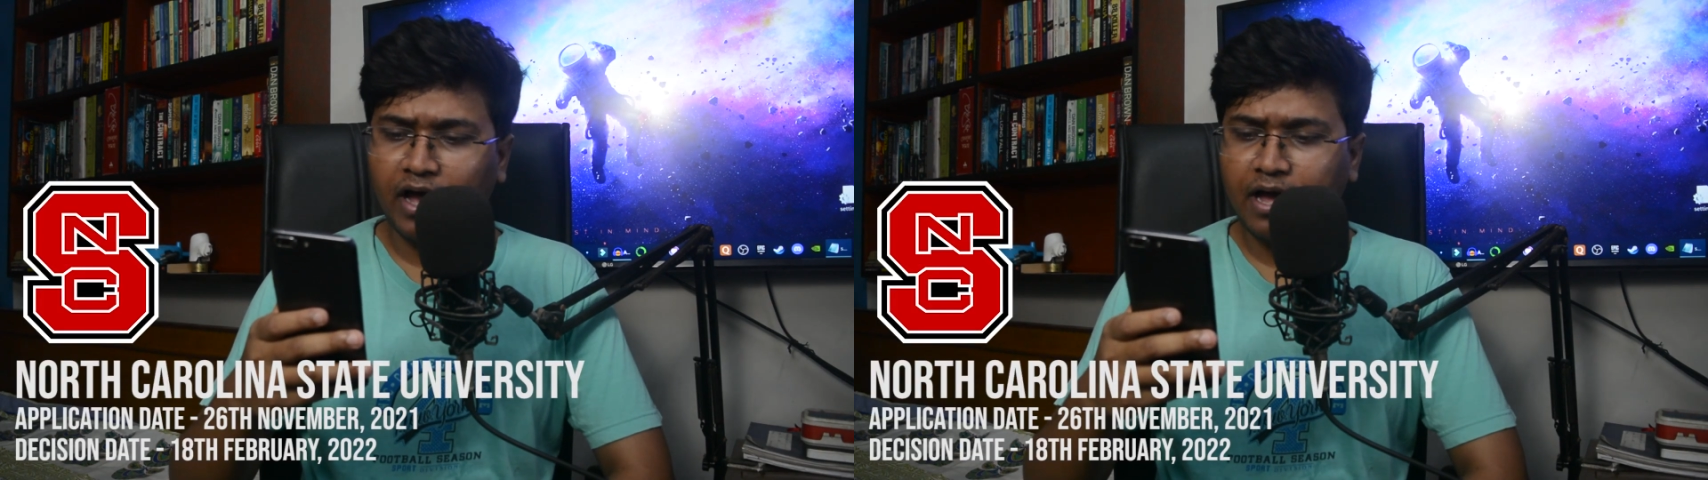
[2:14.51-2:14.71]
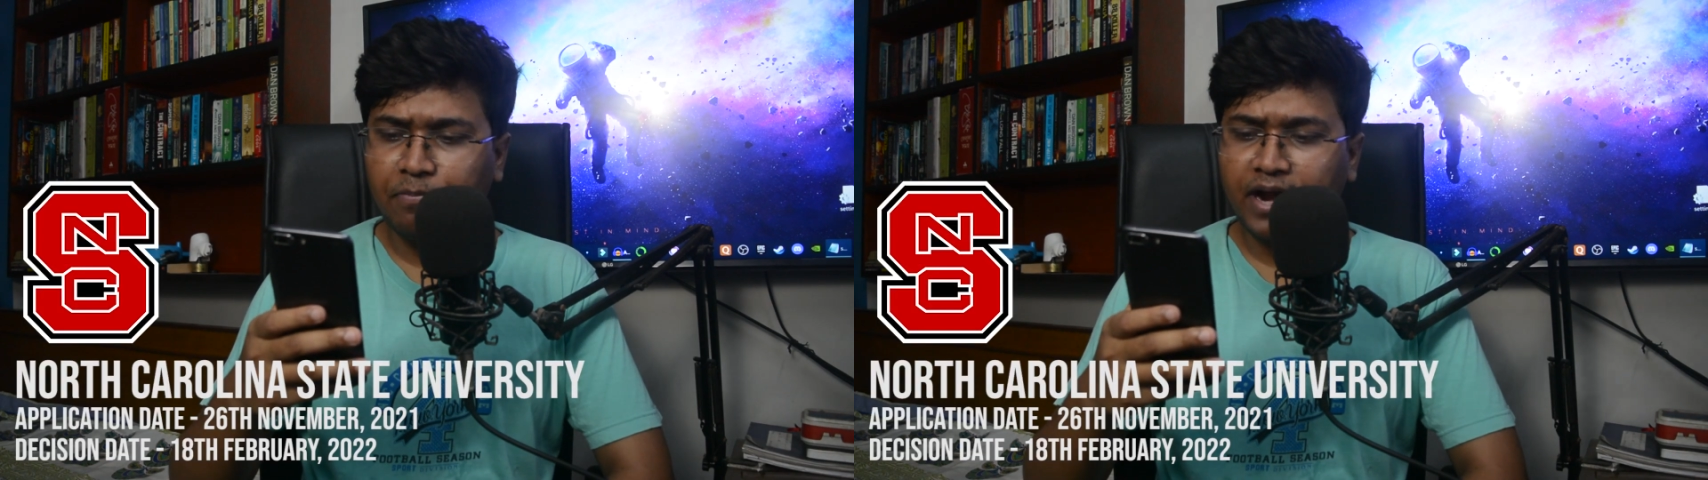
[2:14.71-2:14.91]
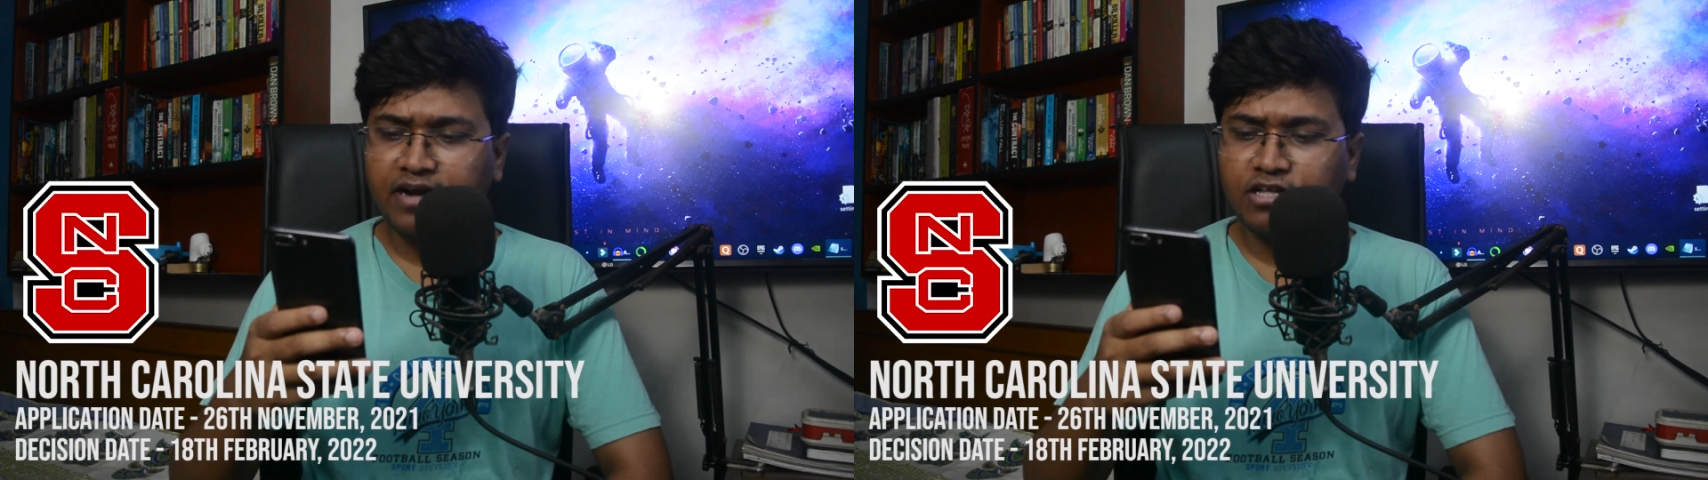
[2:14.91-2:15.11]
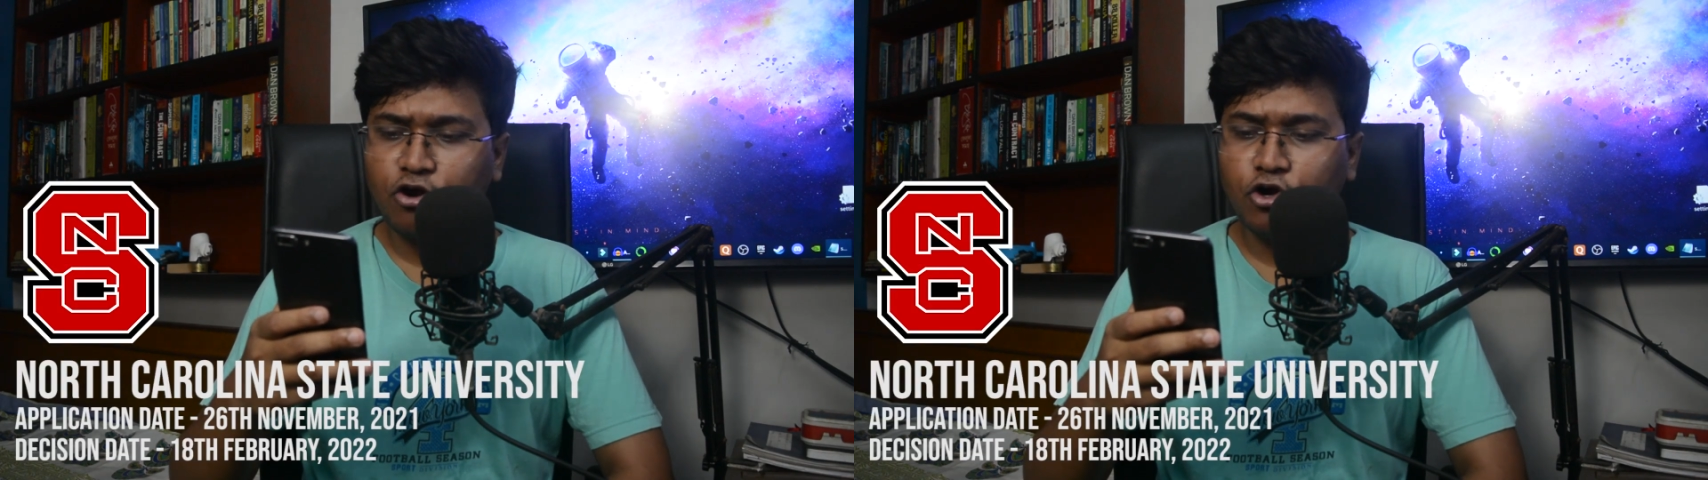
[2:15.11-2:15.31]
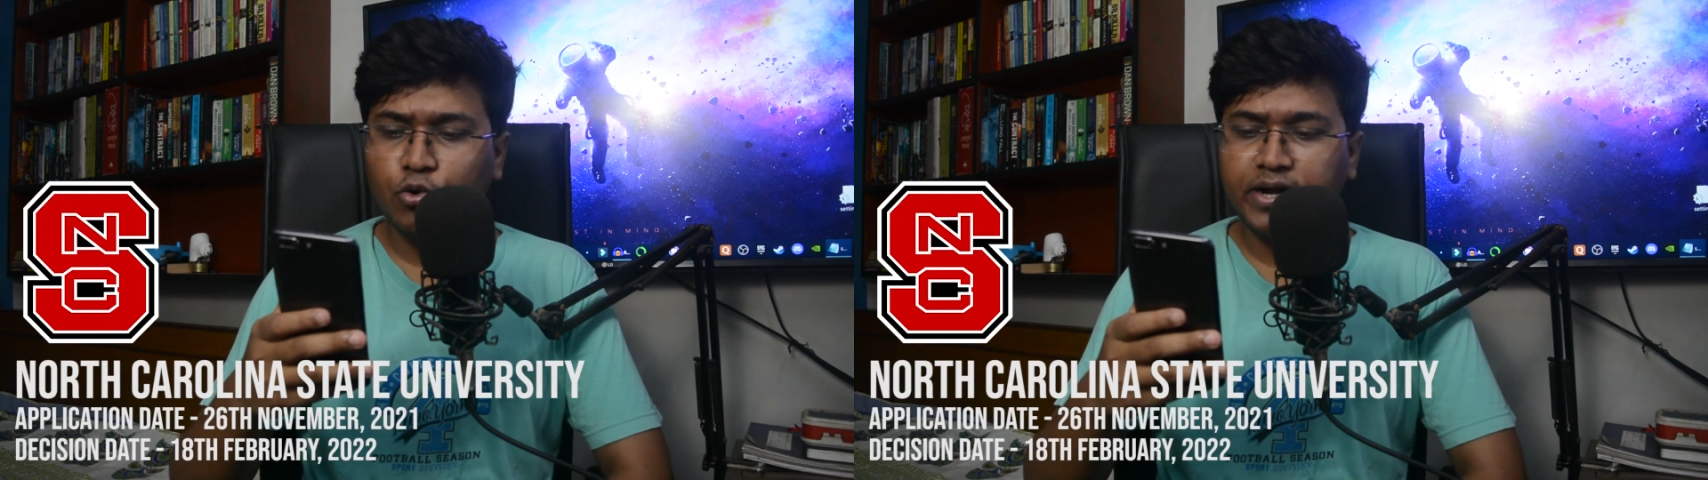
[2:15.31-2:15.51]
I applied
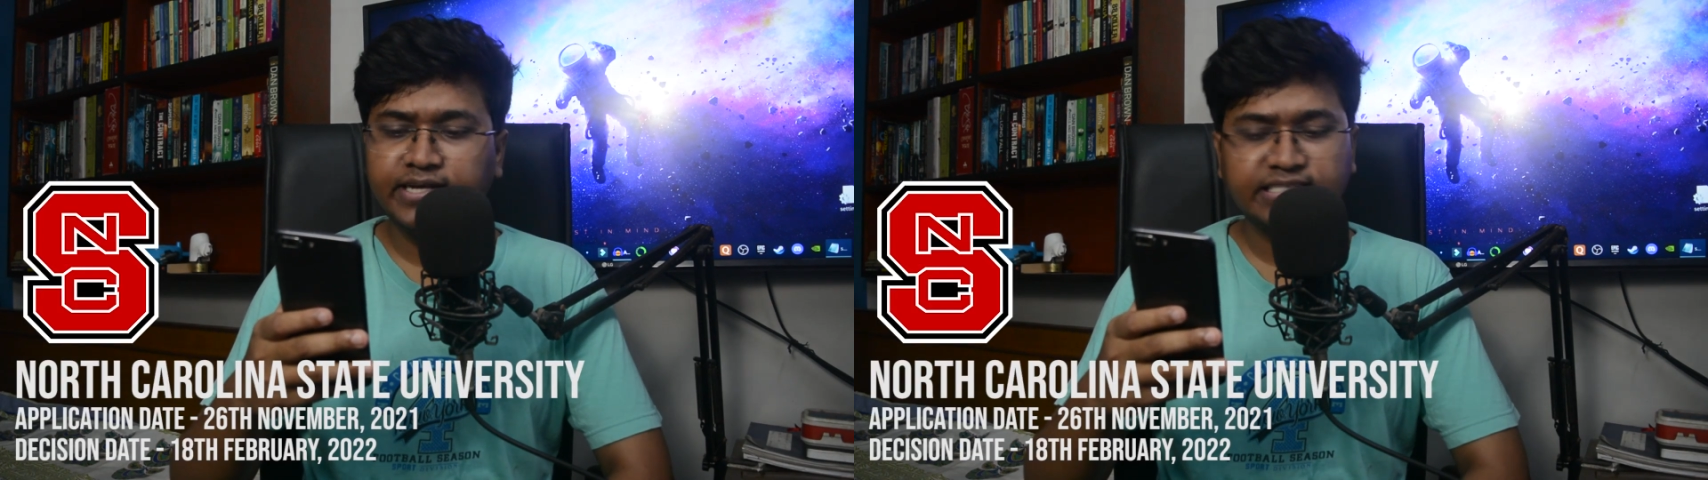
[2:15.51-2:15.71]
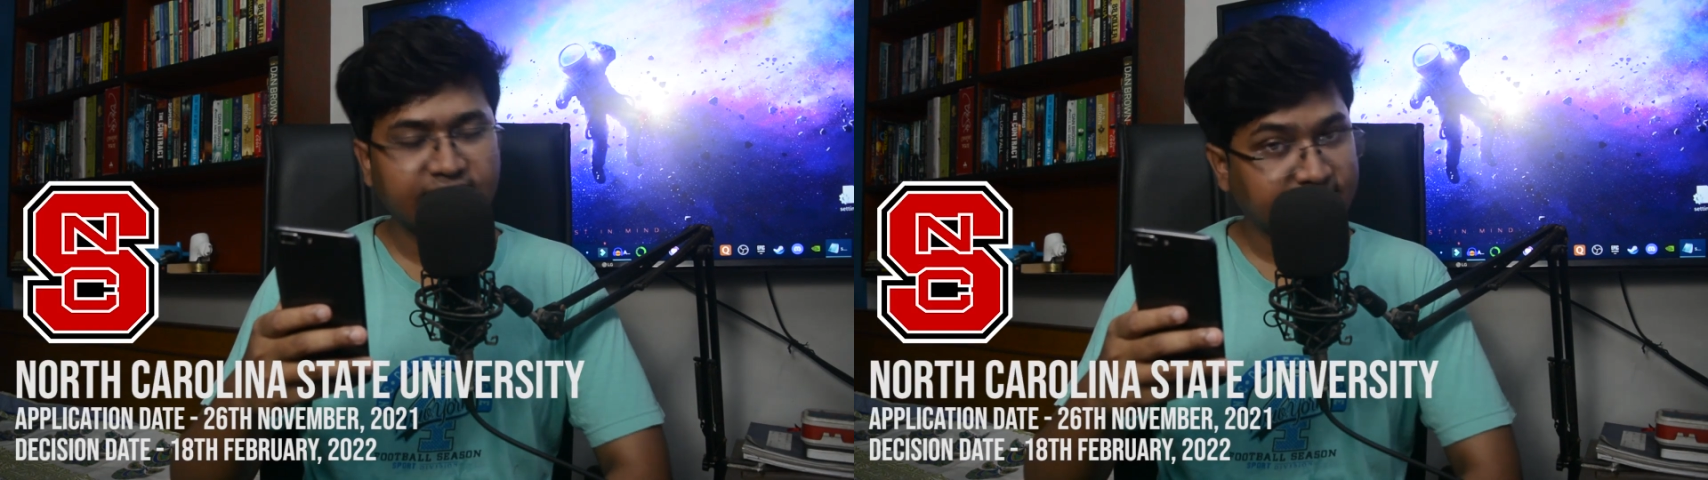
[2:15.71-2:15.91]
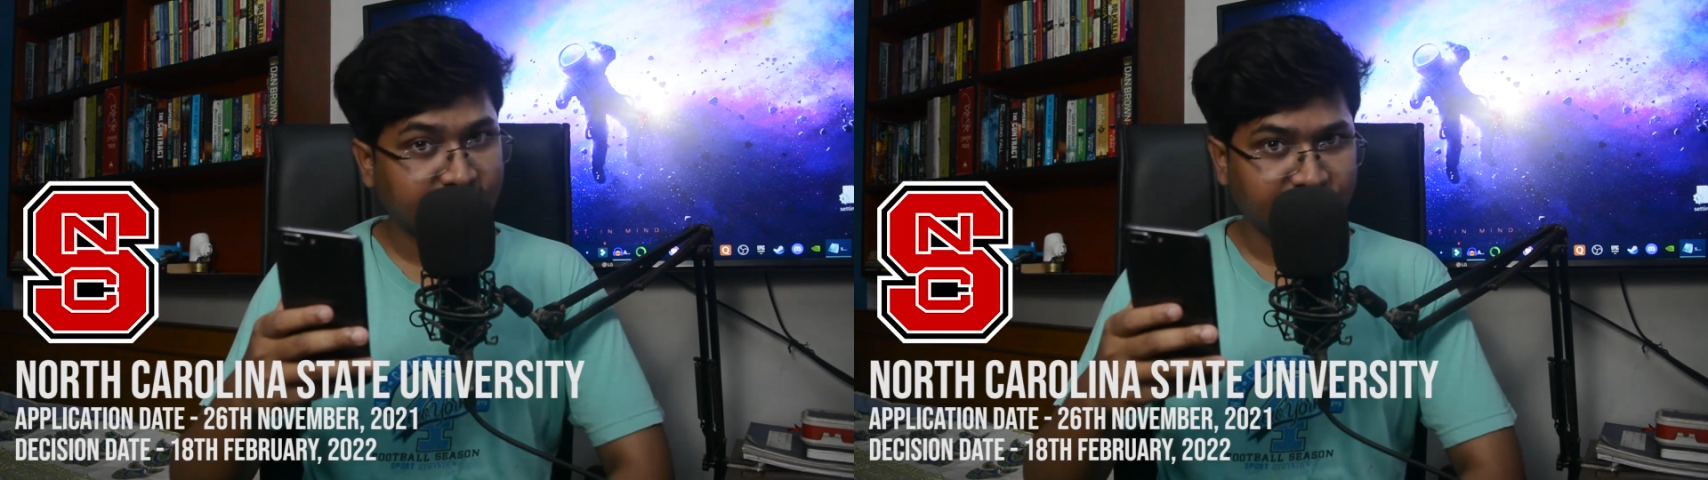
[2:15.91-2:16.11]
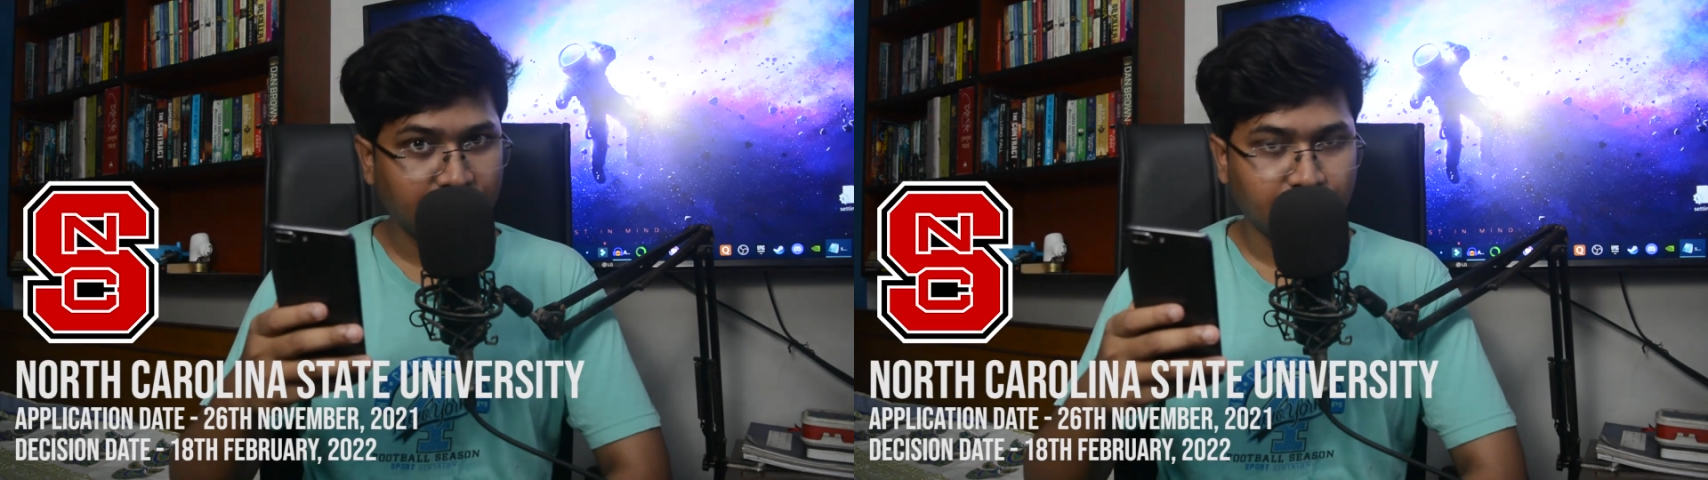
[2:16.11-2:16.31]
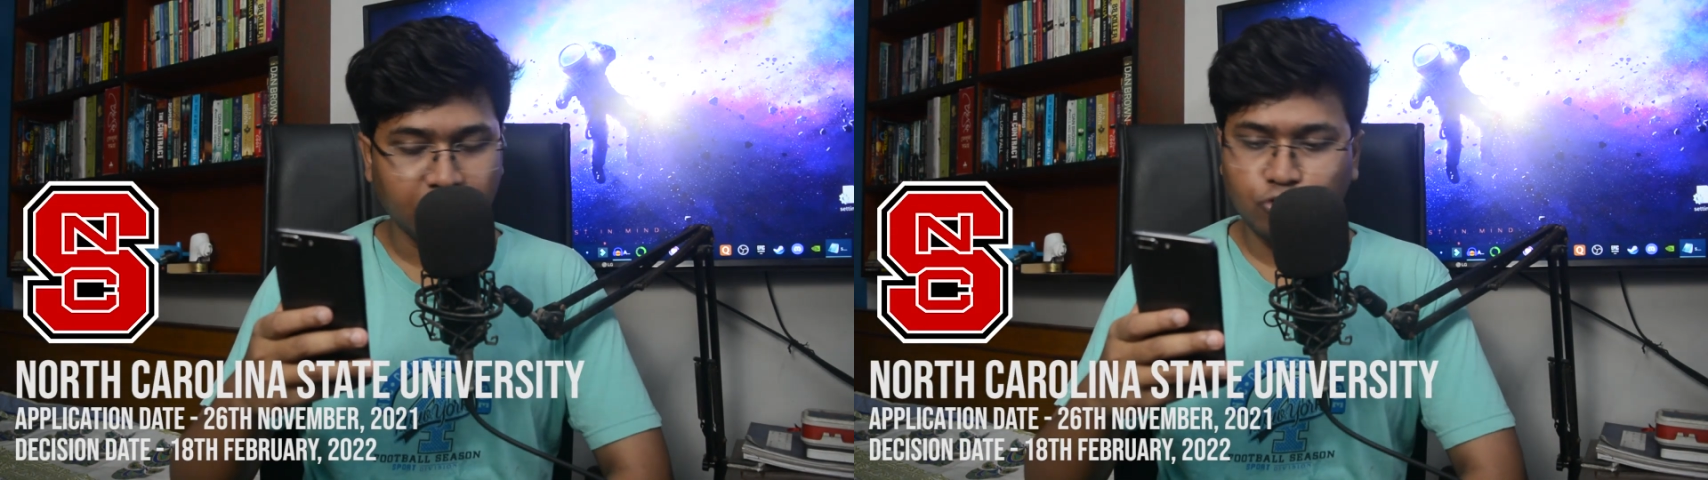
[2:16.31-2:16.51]
there on 26th
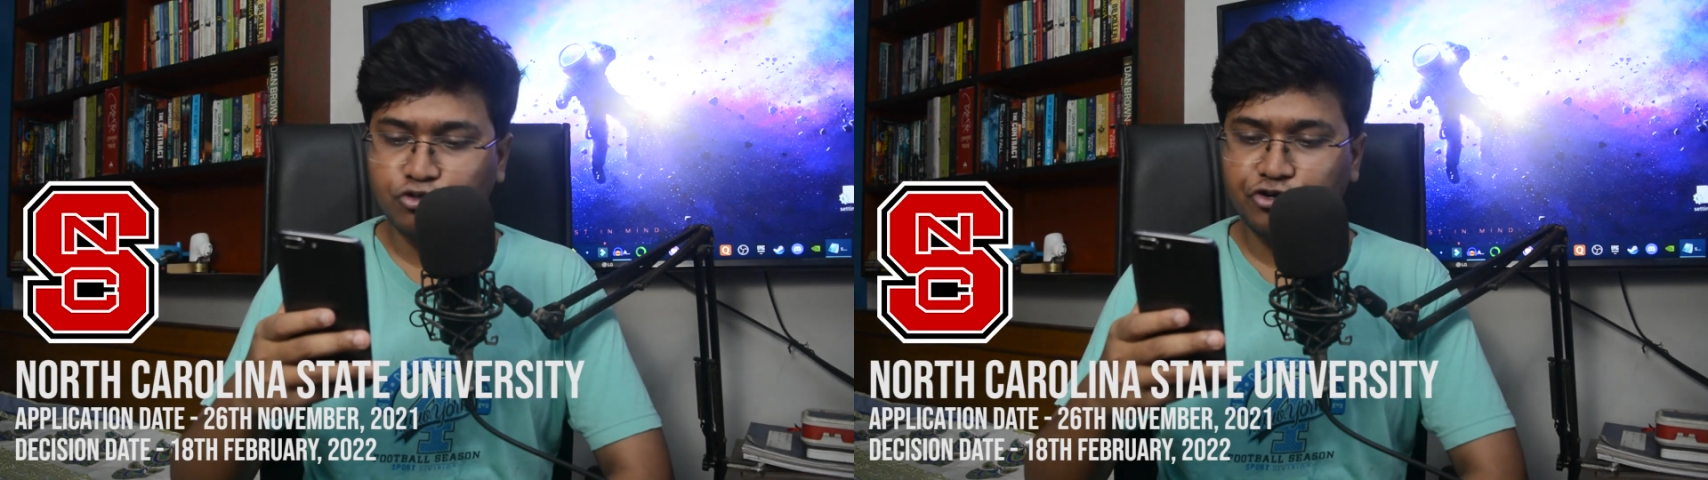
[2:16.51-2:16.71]
November